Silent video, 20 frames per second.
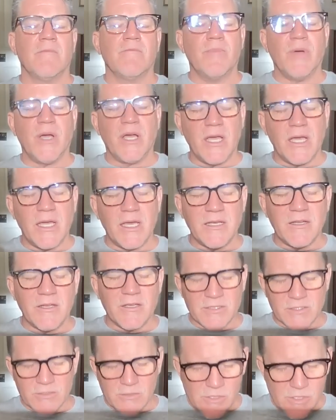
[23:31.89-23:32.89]
but
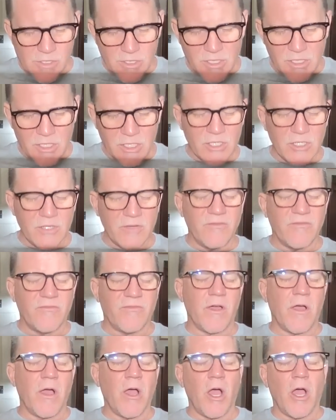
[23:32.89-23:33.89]
assertive.